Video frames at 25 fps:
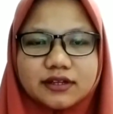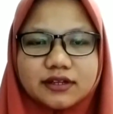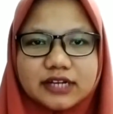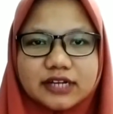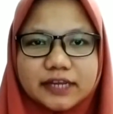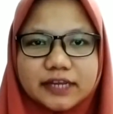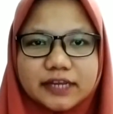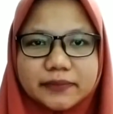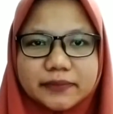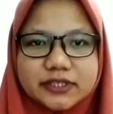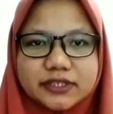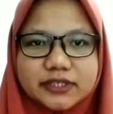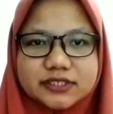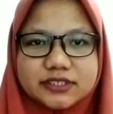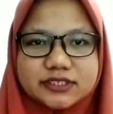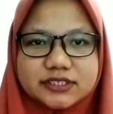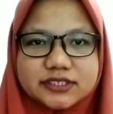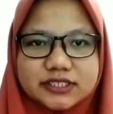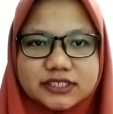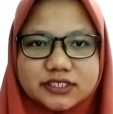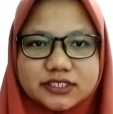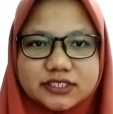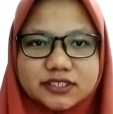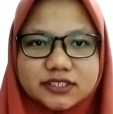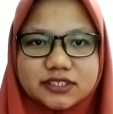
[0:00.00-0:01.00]
climate
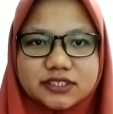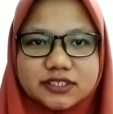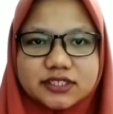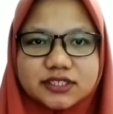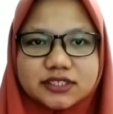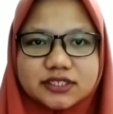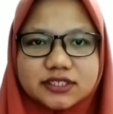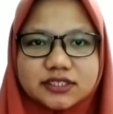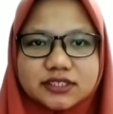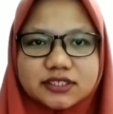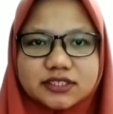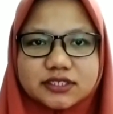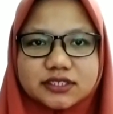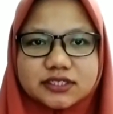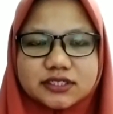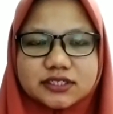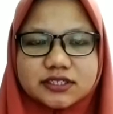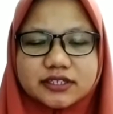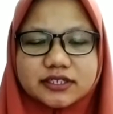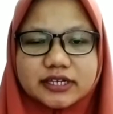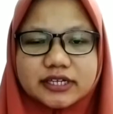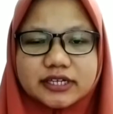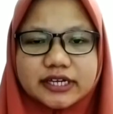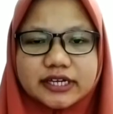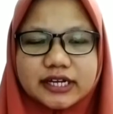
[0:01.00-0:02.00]
change, the
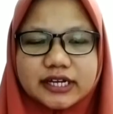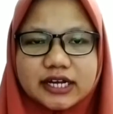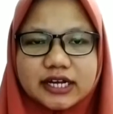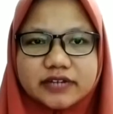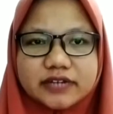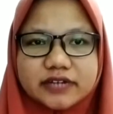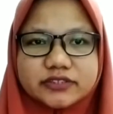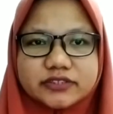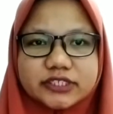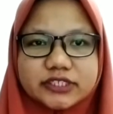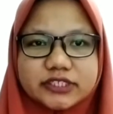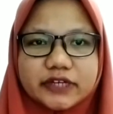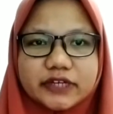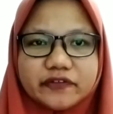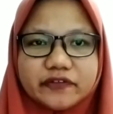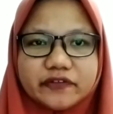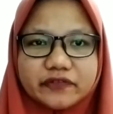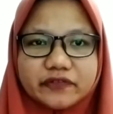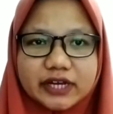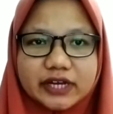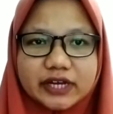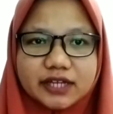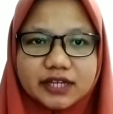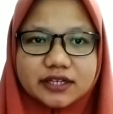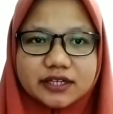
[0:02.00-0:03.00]
greenhouse
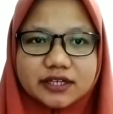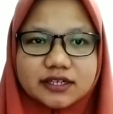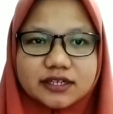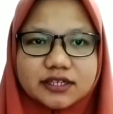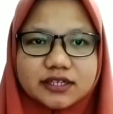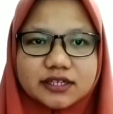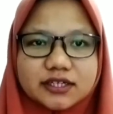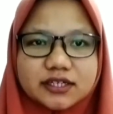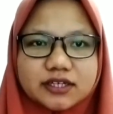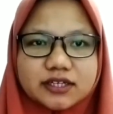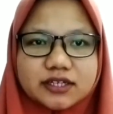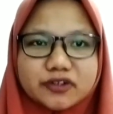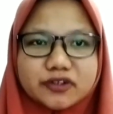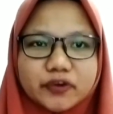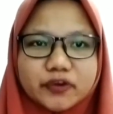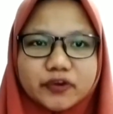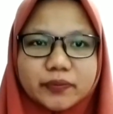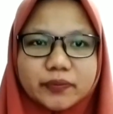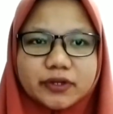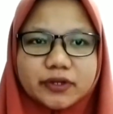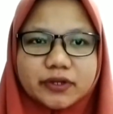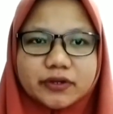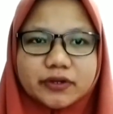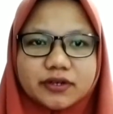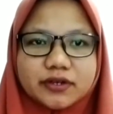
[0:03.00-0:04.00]
effect, the
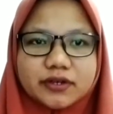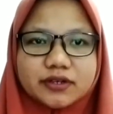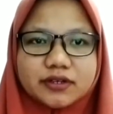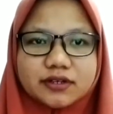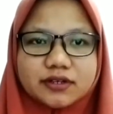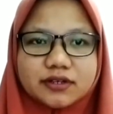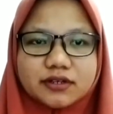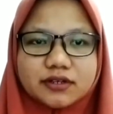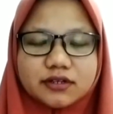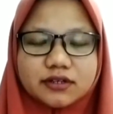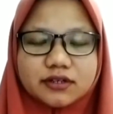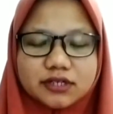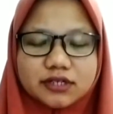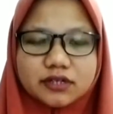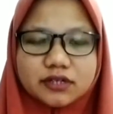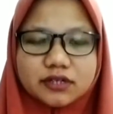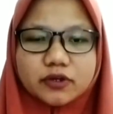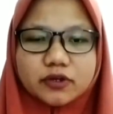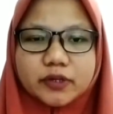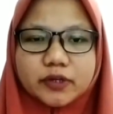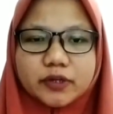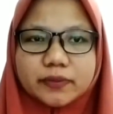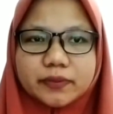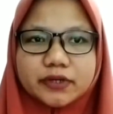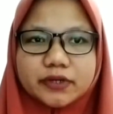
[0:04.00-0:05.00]
global
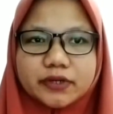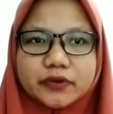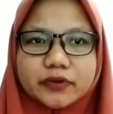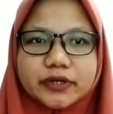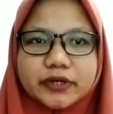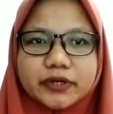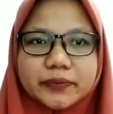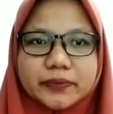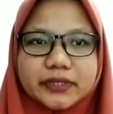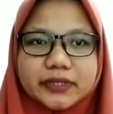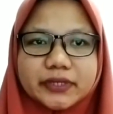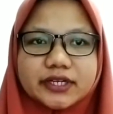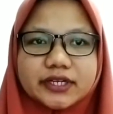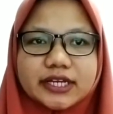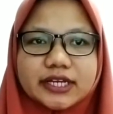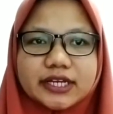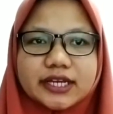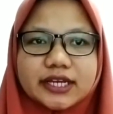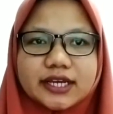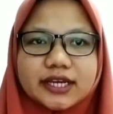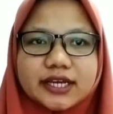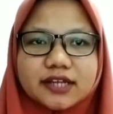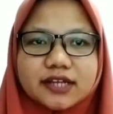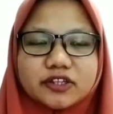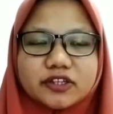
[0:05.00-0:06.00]
warming
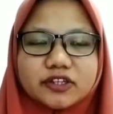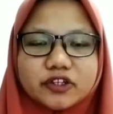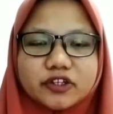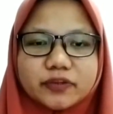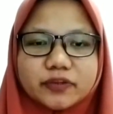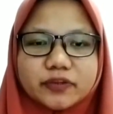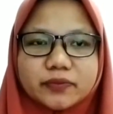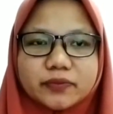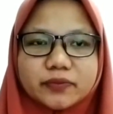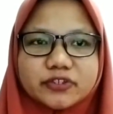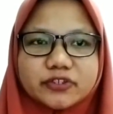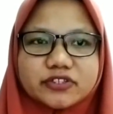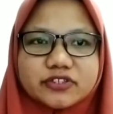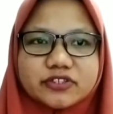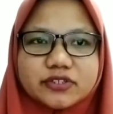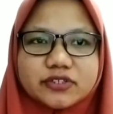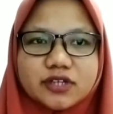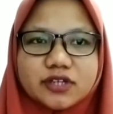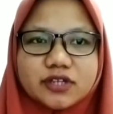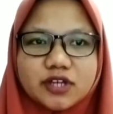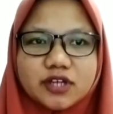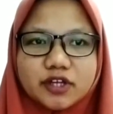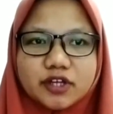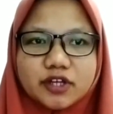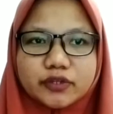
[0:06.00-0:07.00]
that contributes
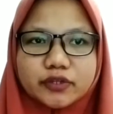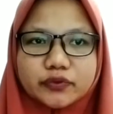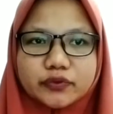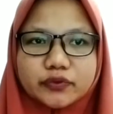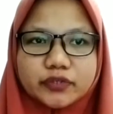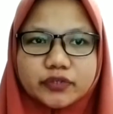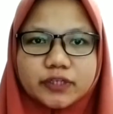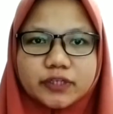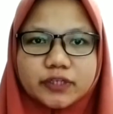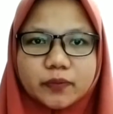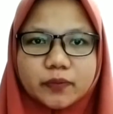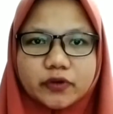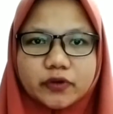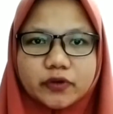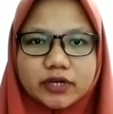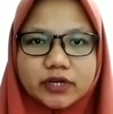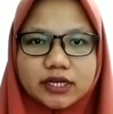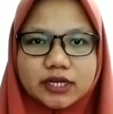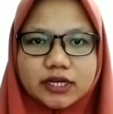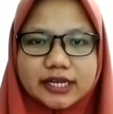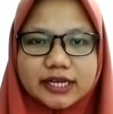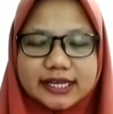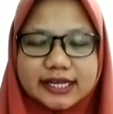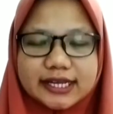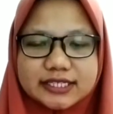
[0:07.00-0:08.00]
to the
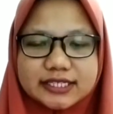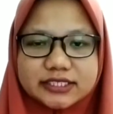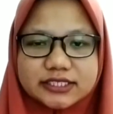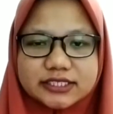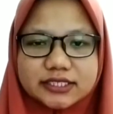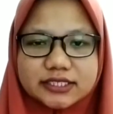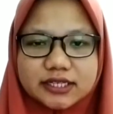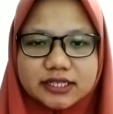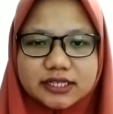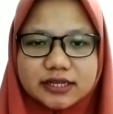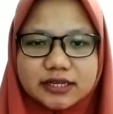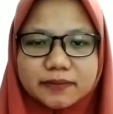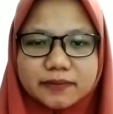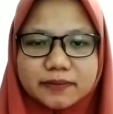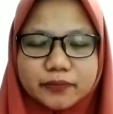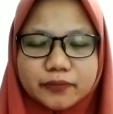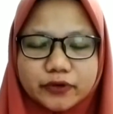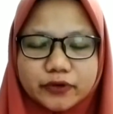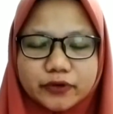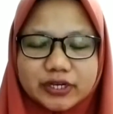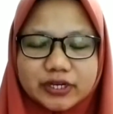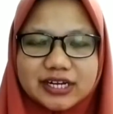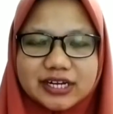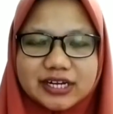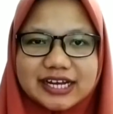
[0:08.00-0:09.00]
polar ice
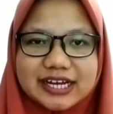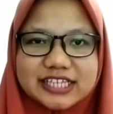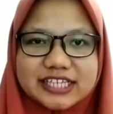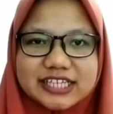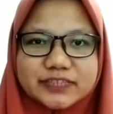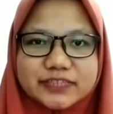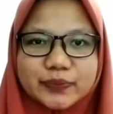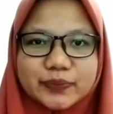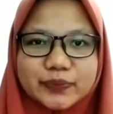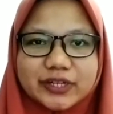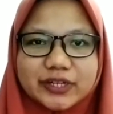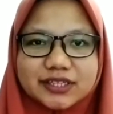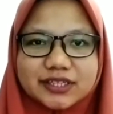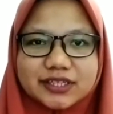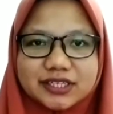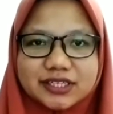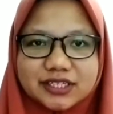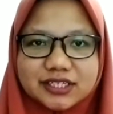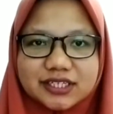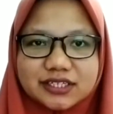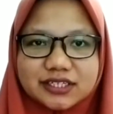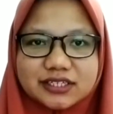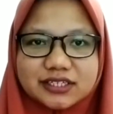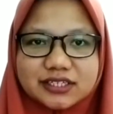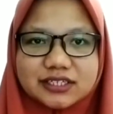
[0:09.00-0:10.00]

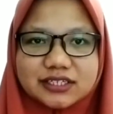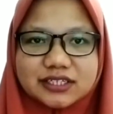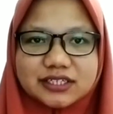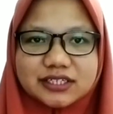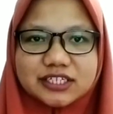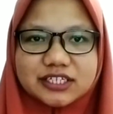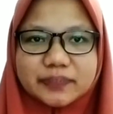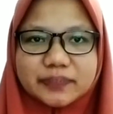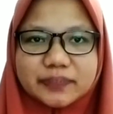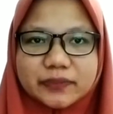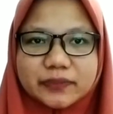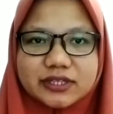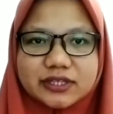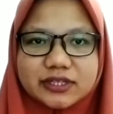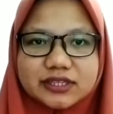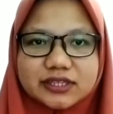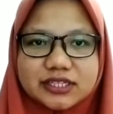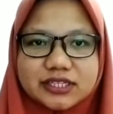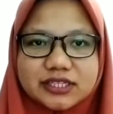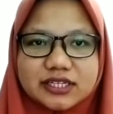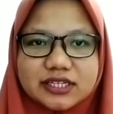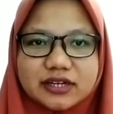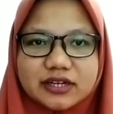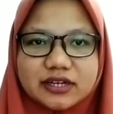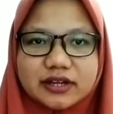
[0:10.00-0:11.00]
melting, the
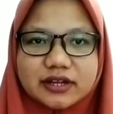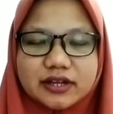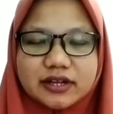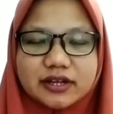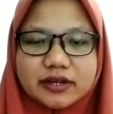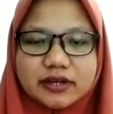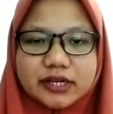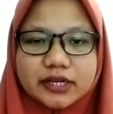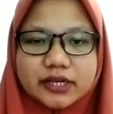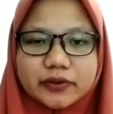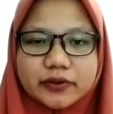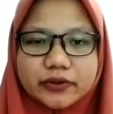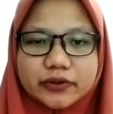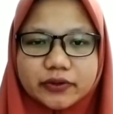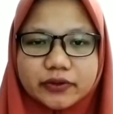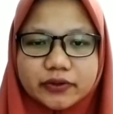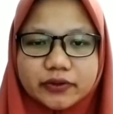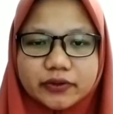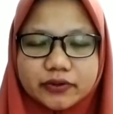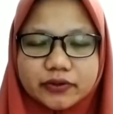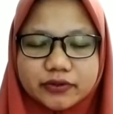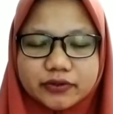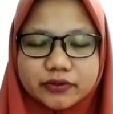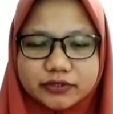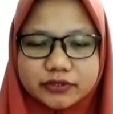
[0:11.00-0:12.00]
depleting
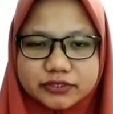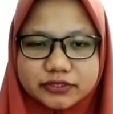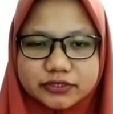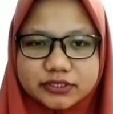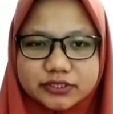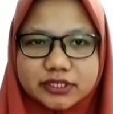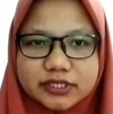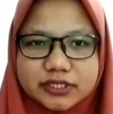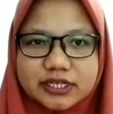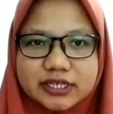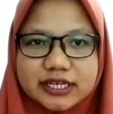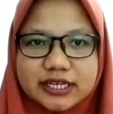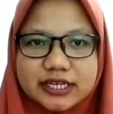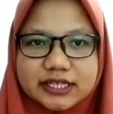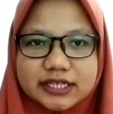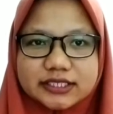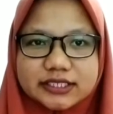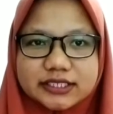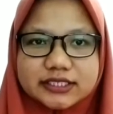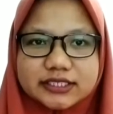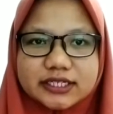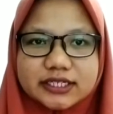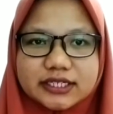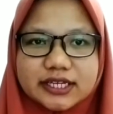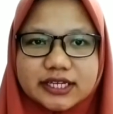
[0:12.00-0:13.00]
ozone
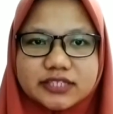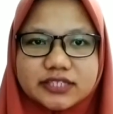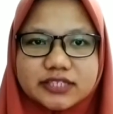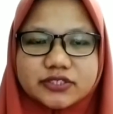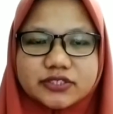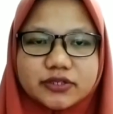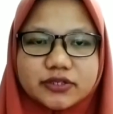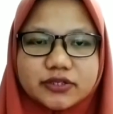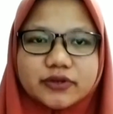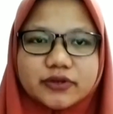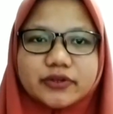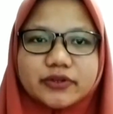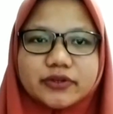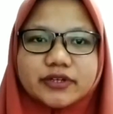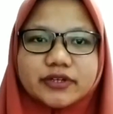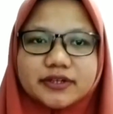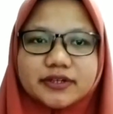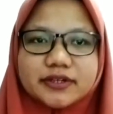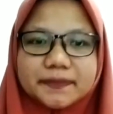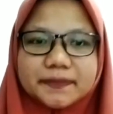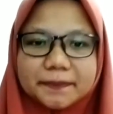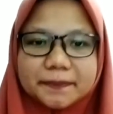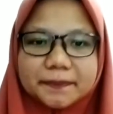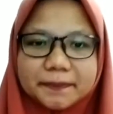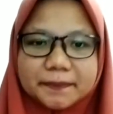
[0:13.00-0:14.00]
layer, and so on.